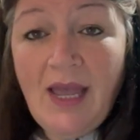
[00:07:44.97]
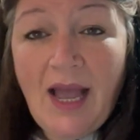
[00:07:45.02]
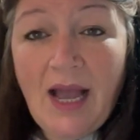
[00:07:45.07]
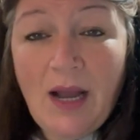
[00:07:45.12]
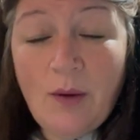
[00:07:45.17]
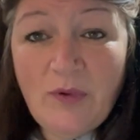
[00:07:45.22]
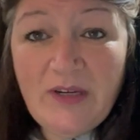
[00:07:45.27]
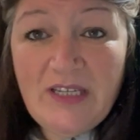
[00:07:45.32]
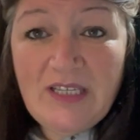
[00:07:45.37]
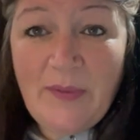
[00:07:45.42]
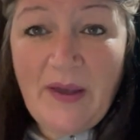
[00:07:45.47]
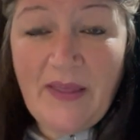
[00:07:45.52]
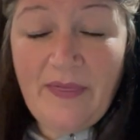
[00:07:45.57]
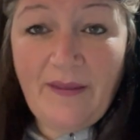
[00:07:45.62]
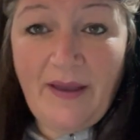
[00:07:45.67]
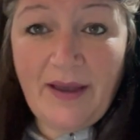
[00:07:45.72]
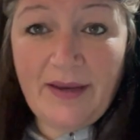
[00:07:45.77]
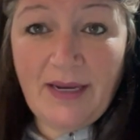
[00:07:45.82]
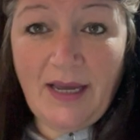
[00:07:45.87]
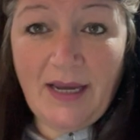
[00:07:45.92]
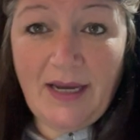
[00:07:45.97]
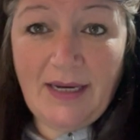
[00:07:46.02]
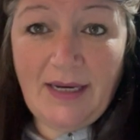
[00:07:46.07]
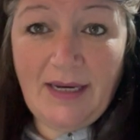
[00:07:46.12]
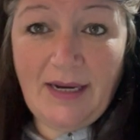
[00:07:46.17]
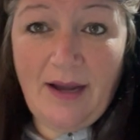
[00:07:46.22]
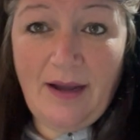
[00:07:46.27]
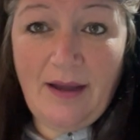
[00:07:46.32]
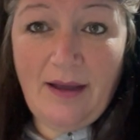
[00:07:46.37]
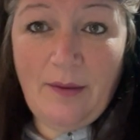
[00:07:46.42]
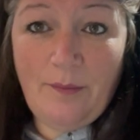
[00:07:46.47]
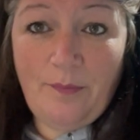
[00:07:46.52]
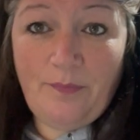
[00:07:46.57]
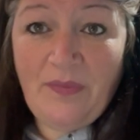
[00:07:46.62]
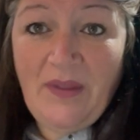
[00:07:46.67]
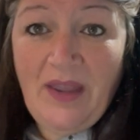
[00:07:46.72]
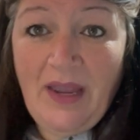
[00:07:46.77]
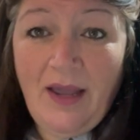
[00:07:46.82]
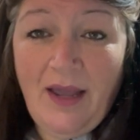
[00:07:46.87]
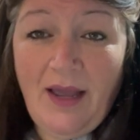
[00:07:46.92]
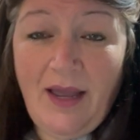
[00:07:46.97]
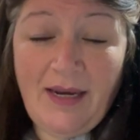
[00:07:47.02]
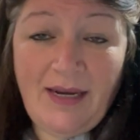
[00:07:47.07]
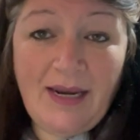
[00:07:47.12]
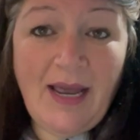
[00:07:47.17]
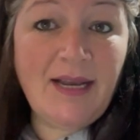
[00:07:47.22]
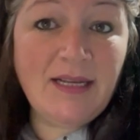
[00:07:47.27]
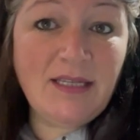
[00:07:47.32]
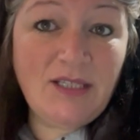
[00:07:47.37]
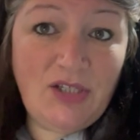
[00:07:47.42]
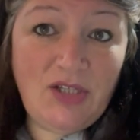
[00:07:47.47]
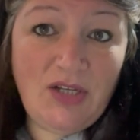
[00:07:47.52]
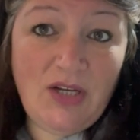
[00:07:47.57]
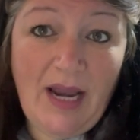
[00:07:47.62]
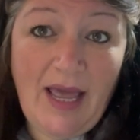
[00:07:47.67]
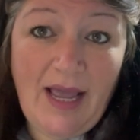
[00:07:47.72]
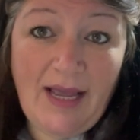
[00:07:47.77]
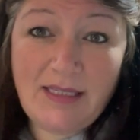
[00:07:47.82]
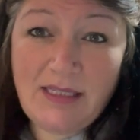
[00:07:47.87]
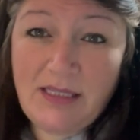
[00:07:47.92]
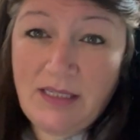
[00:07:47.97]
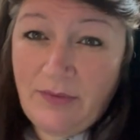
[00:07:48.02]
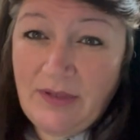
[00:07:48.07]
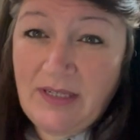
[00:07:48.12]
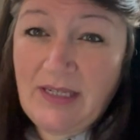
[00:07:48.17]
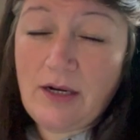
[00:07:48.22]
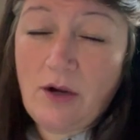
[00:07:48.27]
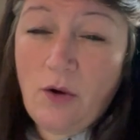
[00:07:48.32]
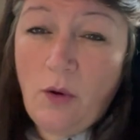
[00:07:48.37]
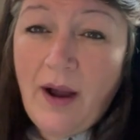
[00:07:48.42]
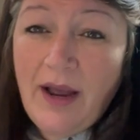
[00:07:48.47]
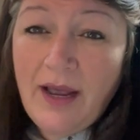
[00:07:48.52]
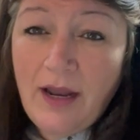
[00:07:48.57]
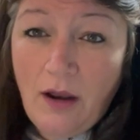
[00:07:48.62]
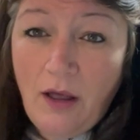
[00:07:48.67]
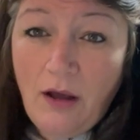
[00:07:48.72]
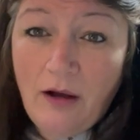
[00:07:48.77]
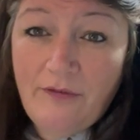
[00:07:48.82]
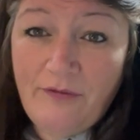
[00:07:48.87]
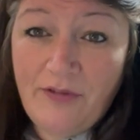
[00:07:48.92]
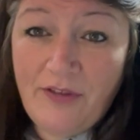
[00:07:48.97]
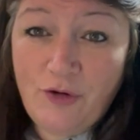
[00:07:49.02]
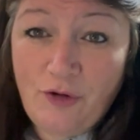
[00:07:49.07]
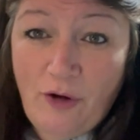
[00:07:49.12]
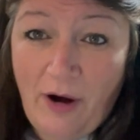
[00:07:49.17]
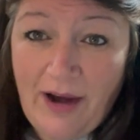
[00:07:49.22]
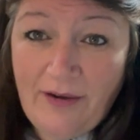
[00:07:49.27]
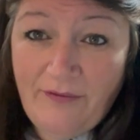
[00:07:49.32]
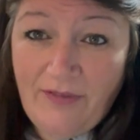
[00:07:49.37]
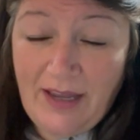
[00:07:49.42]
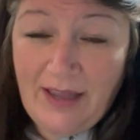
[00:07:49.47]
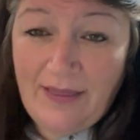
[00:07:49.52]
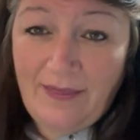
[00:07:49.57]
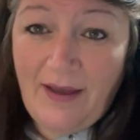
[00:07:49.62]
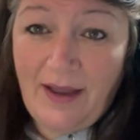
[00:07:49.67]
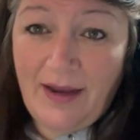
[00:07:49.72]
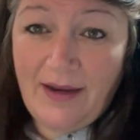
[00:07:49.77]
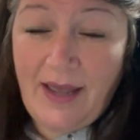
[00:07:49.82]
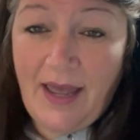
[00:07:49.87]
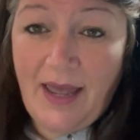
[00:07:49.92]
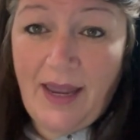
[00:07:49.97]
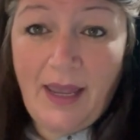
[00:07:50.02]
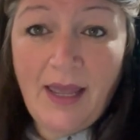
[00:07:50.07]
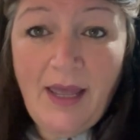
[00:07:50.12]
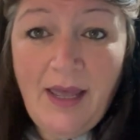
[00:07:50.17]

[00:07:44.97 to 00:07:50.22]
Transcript: and we spent that night in Han-sur-Lesse. So we did quite a lot of the driving in that day.